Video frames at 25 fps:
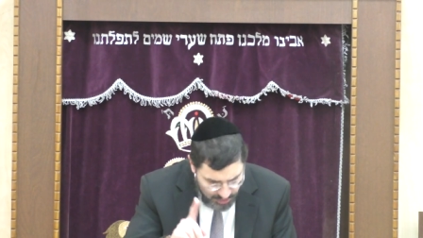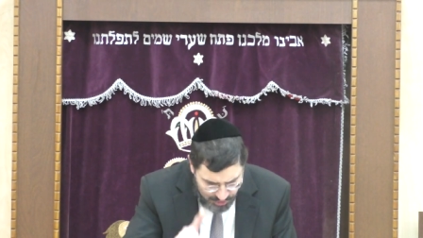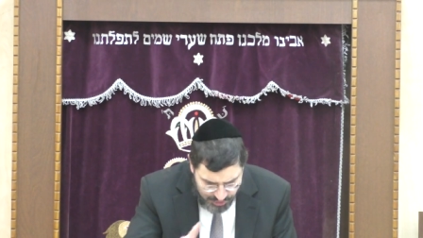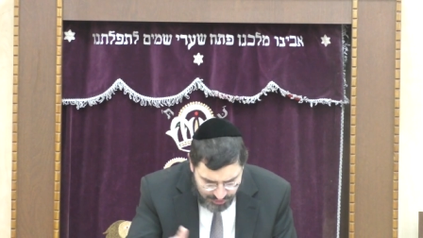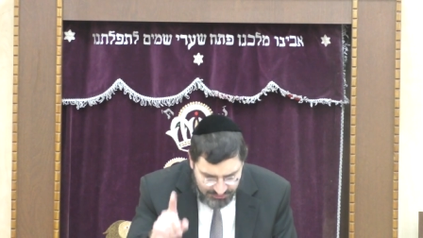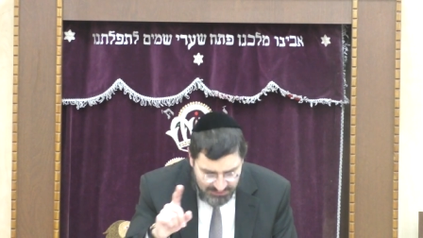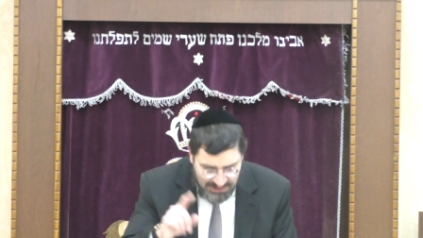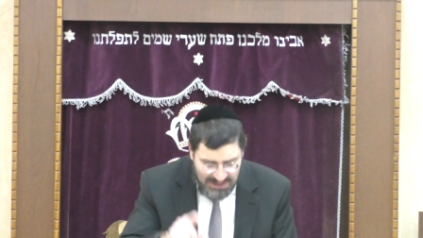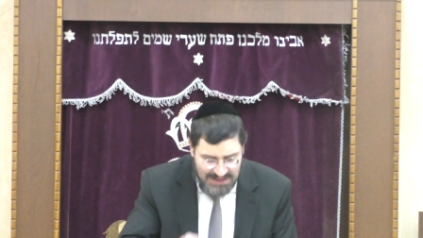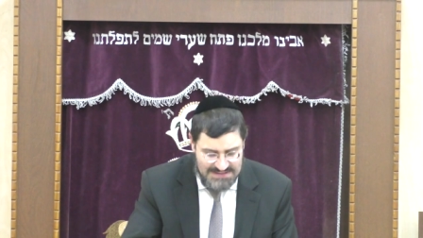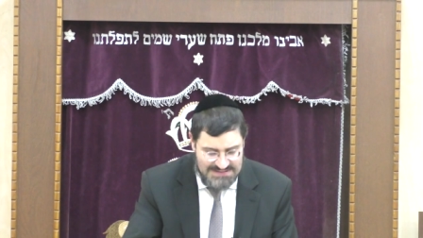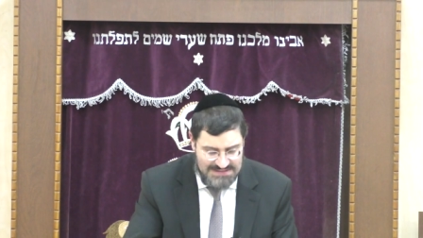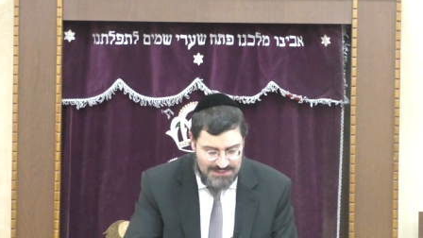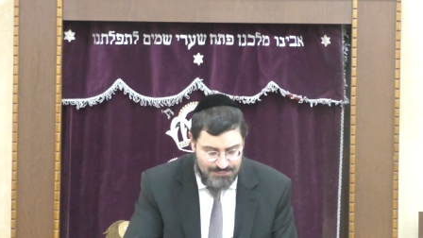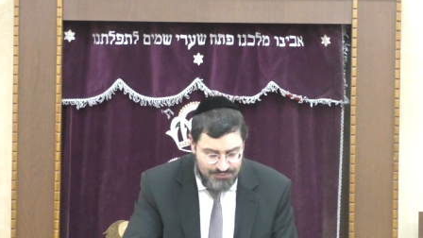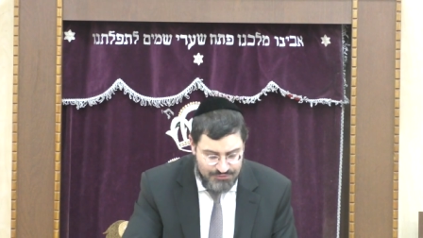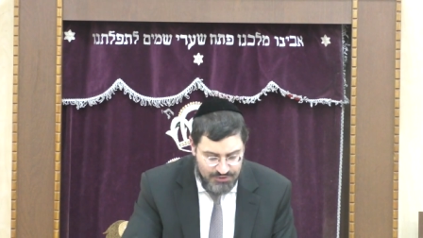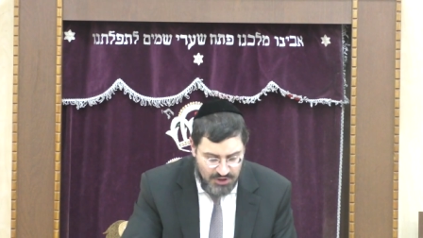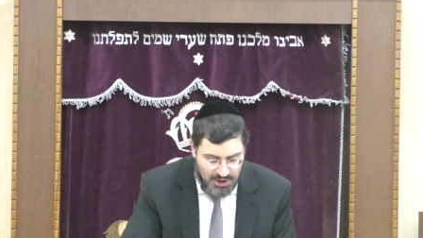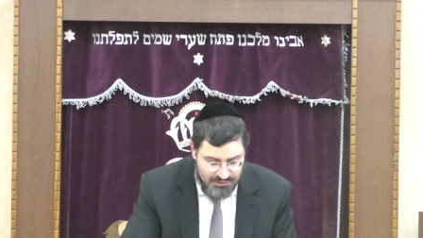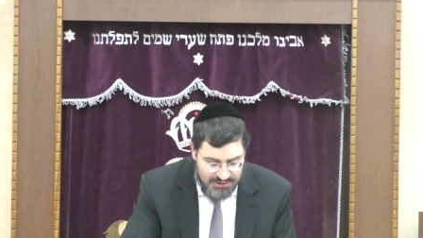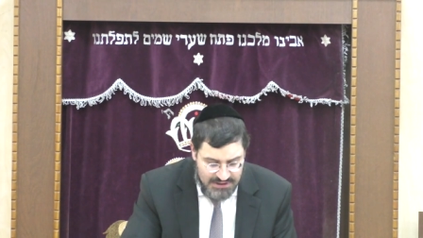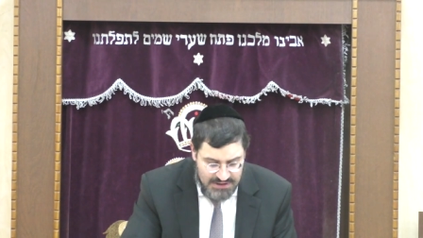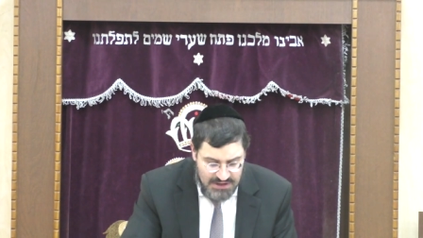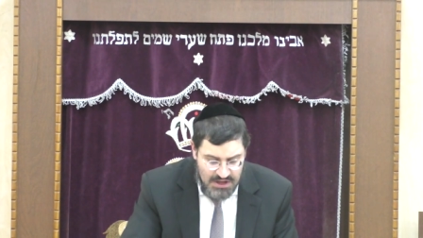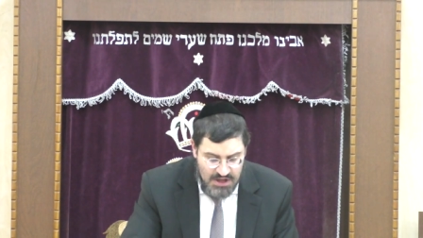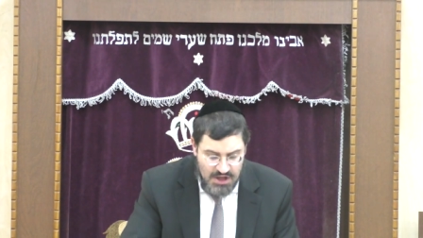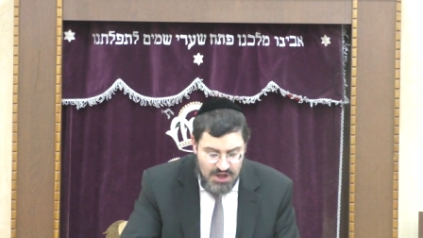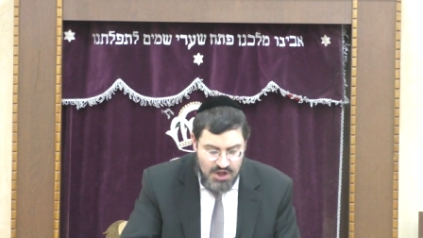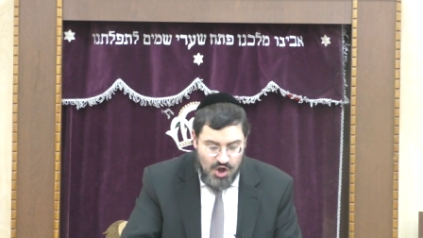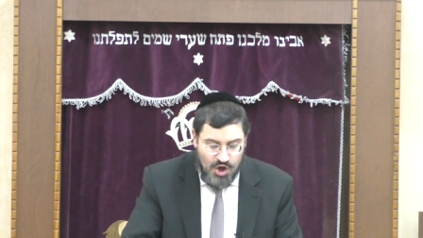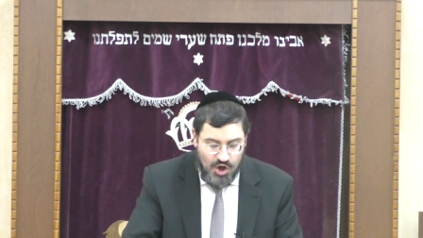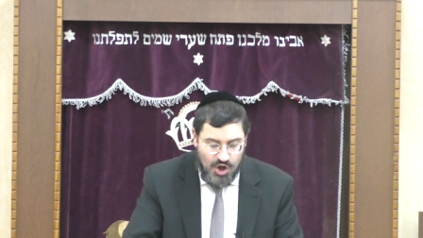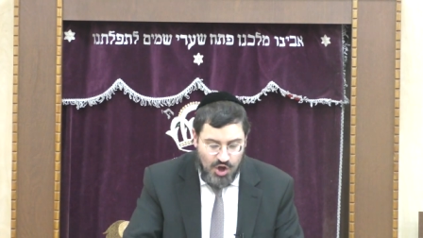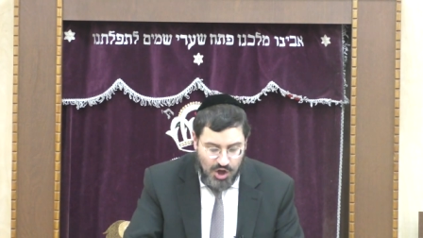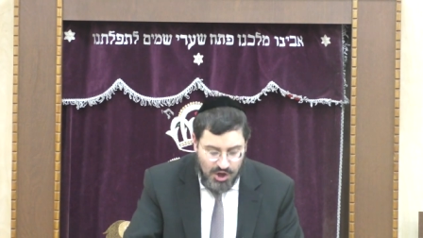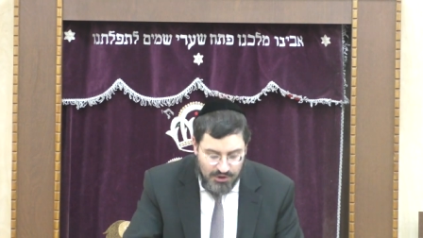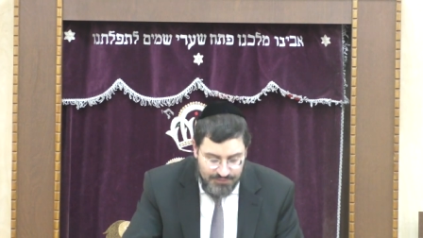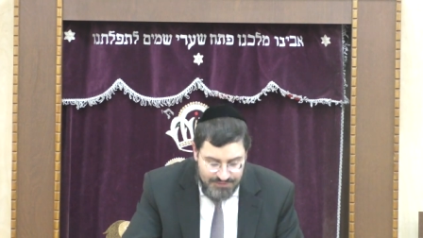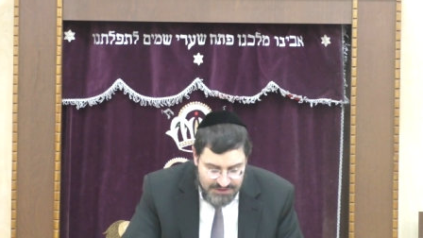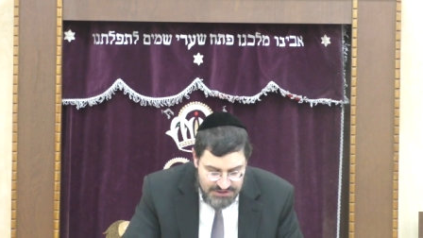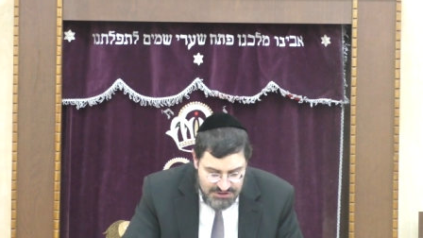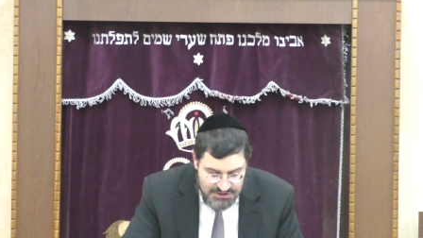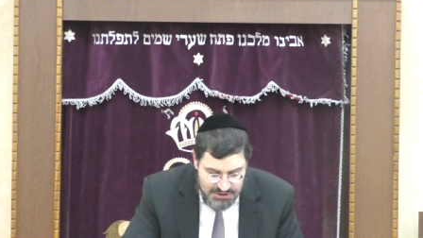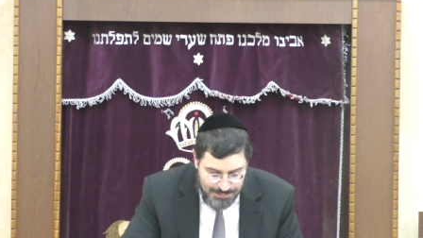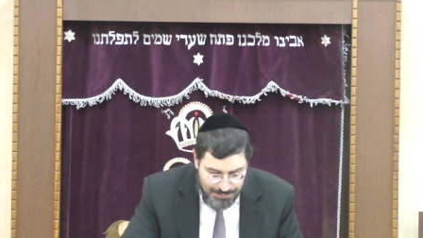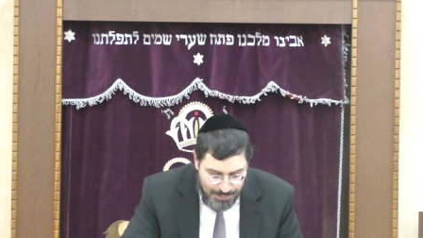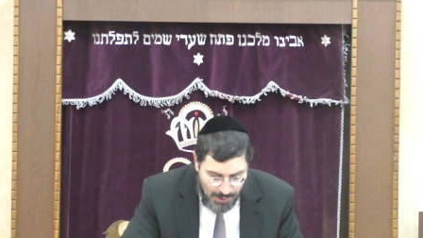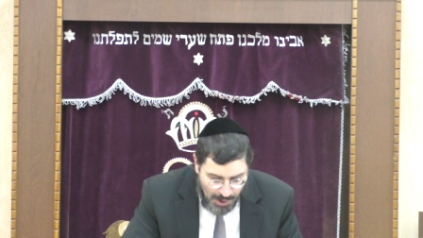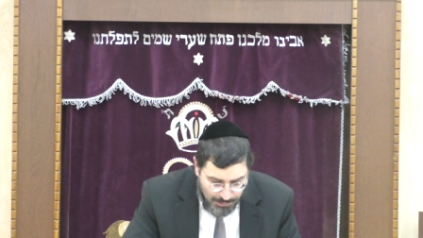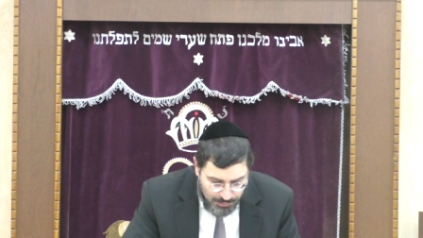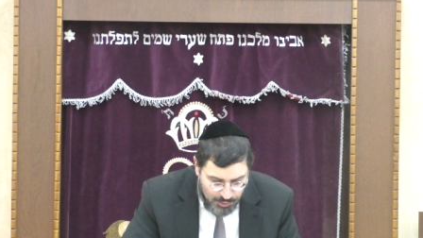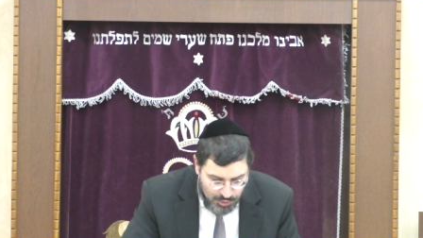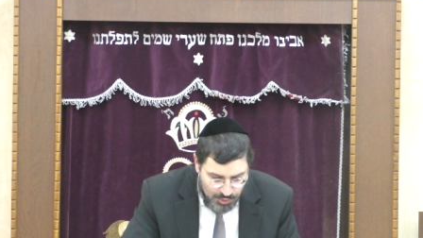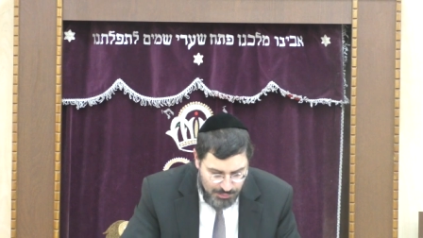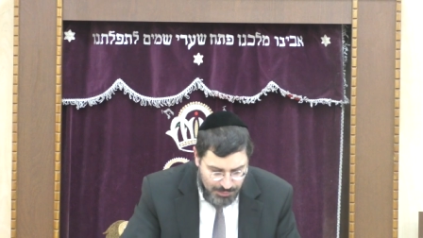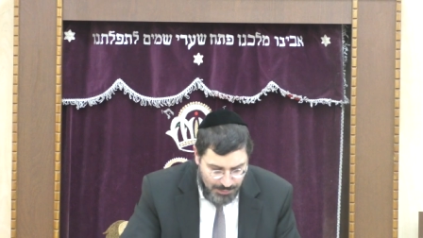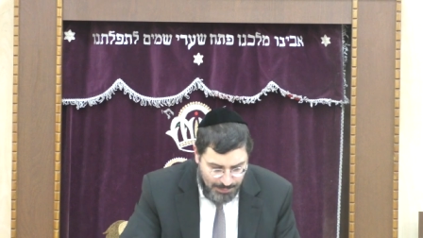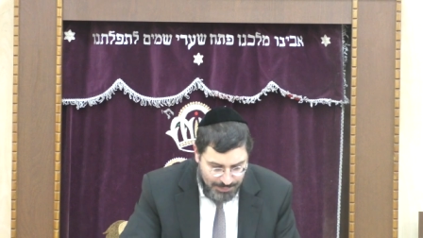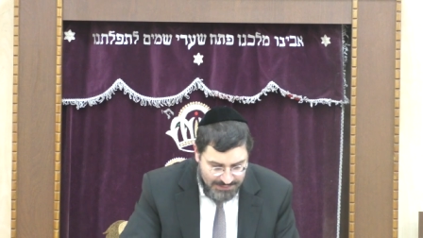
I'm sorry. Chovish a pop group